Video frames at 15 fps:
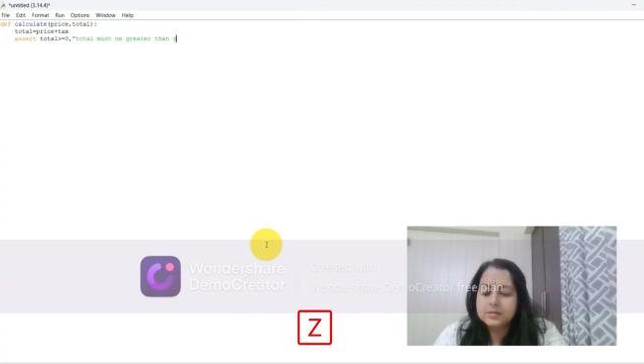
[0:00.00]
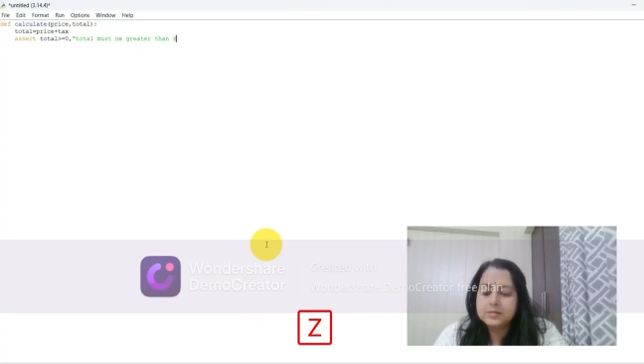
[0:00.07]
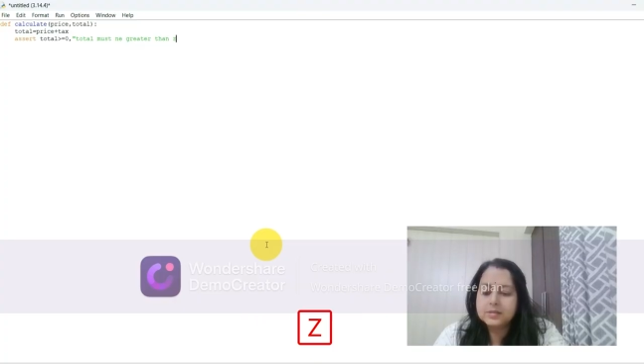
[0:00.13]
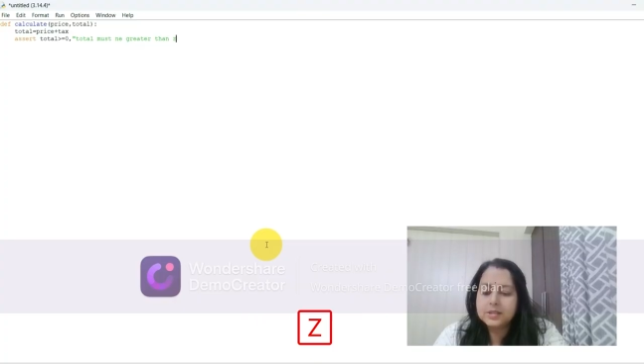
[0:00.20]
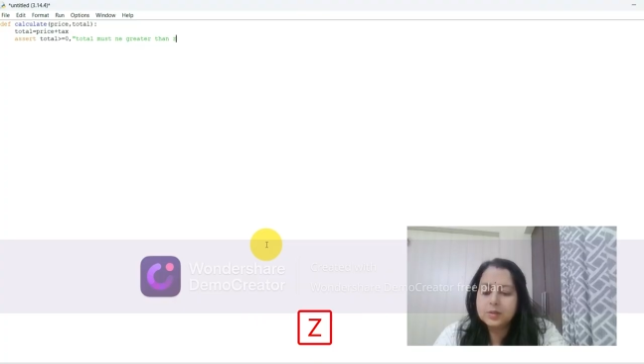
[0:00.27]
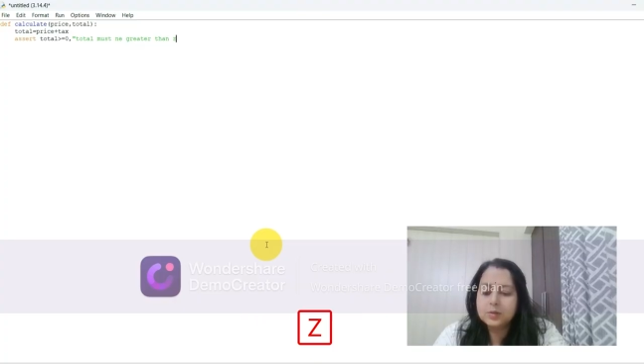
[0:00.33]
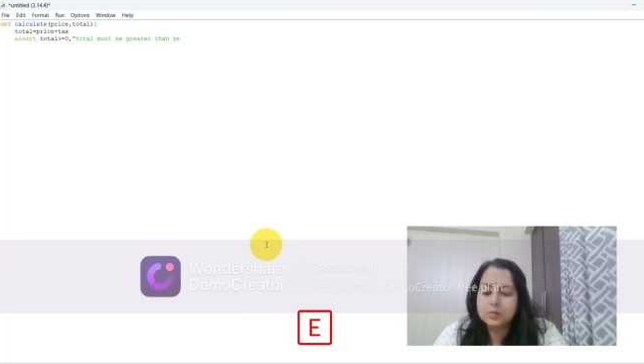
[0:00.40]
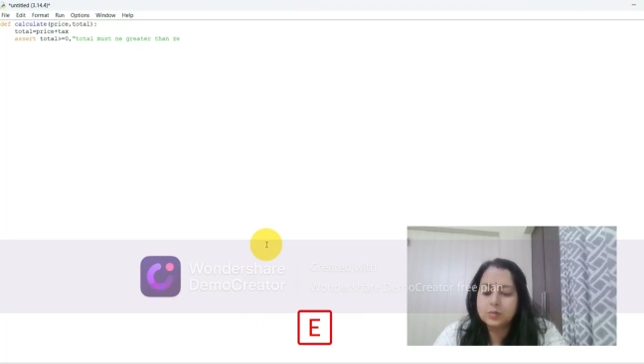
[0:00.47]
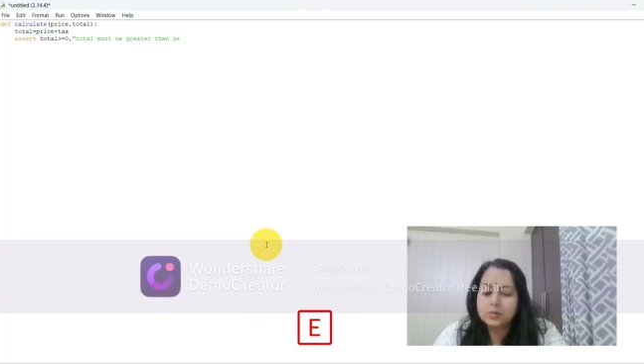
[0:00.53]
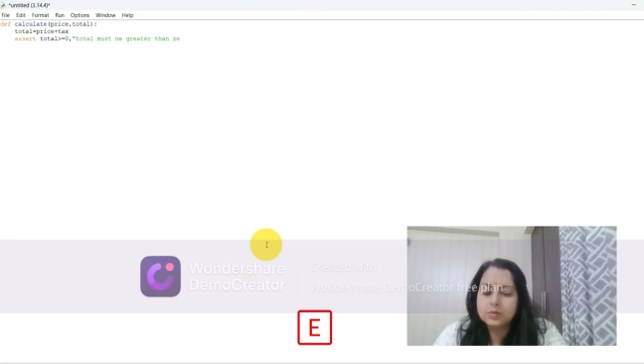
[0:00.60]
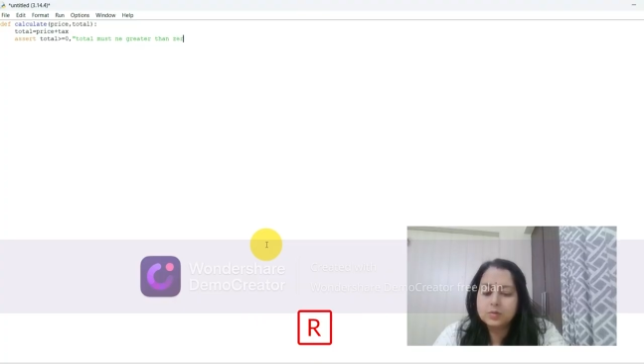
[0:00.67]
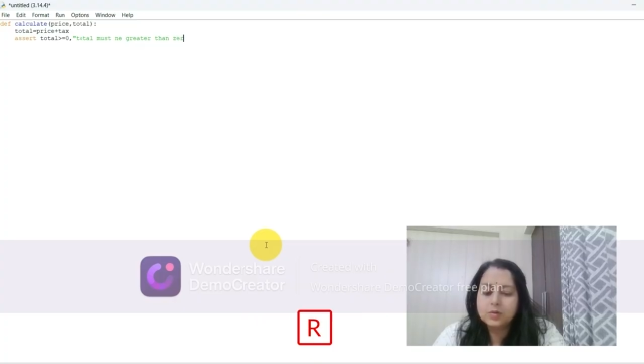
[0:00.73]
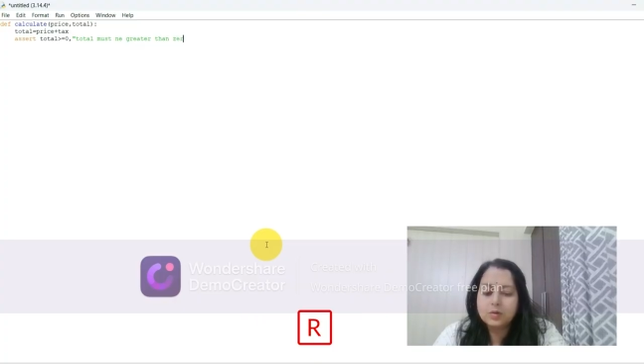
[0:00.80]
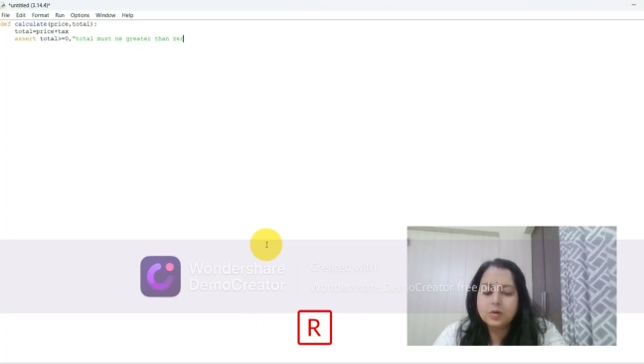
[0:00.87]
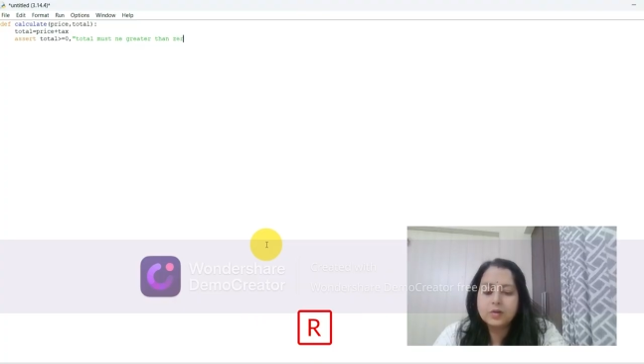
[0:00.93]
0,
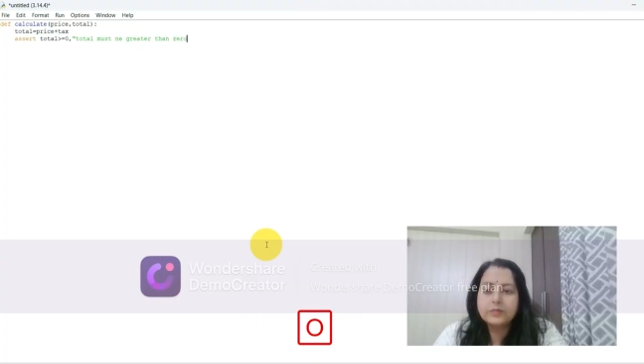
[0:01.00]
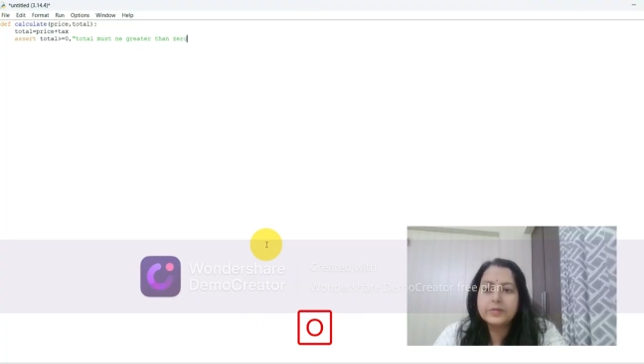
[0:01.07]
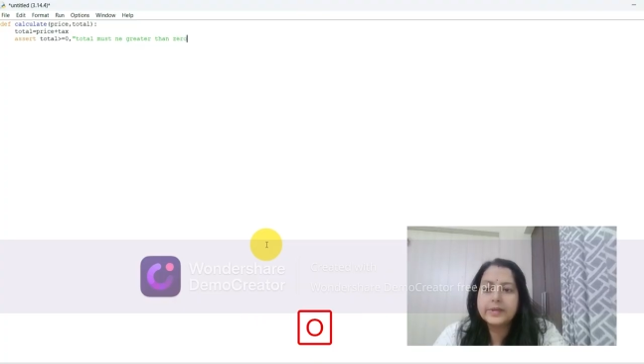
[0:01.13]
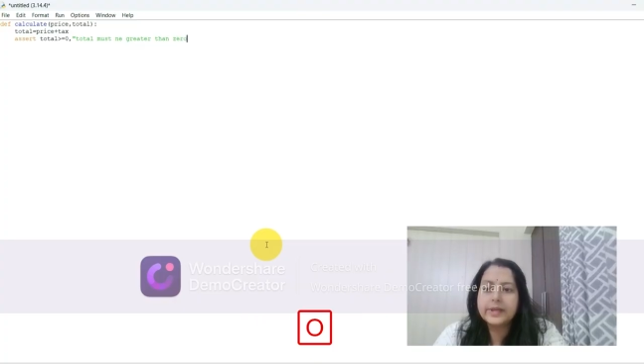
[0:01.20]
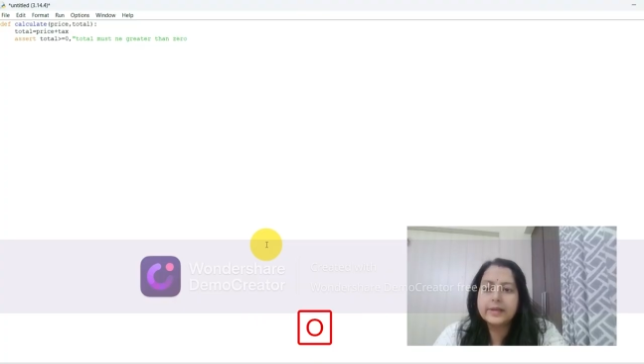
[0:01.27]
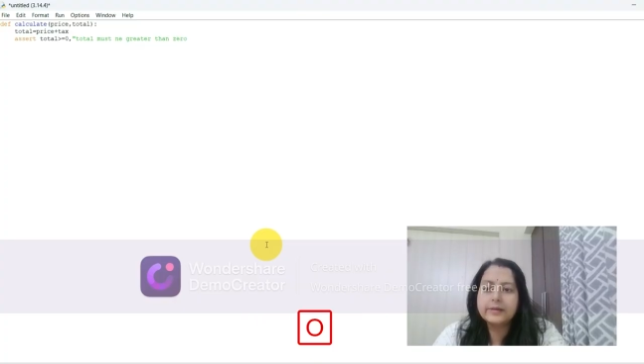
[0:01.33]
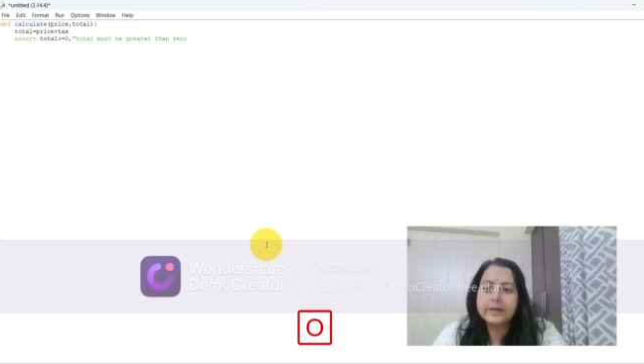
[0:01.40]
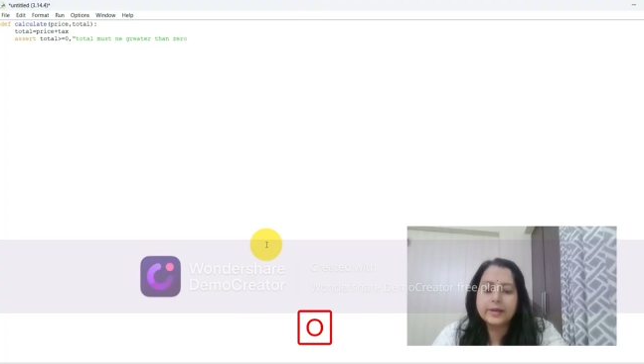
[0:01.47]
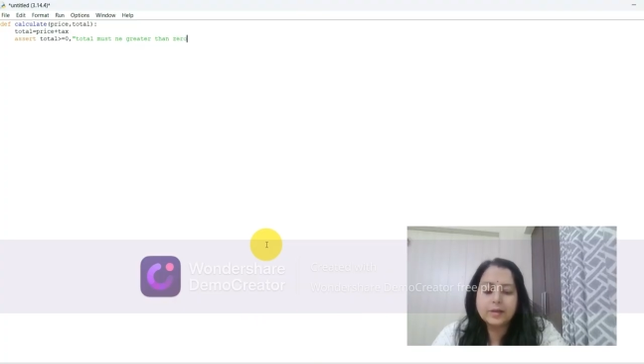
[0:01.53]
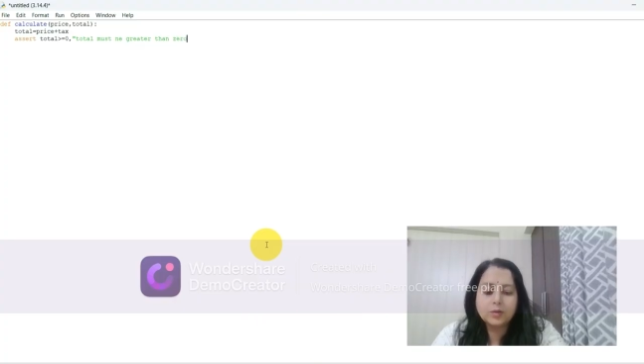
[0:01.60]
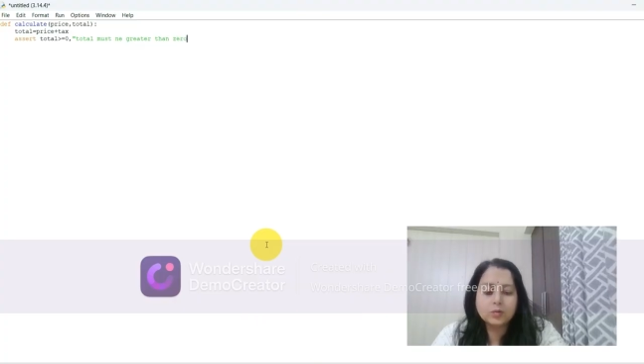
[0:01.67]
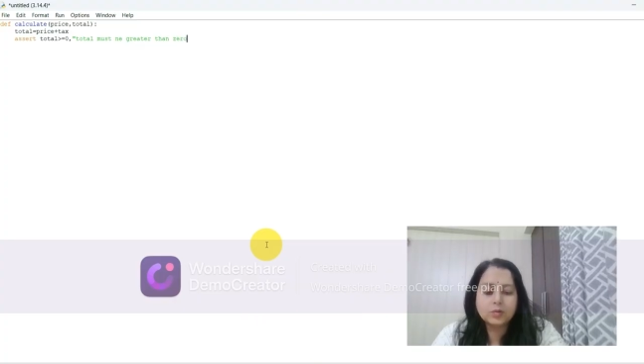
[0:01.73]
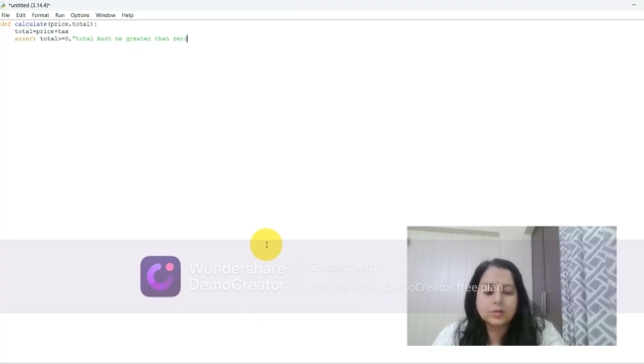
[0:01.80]
or we can write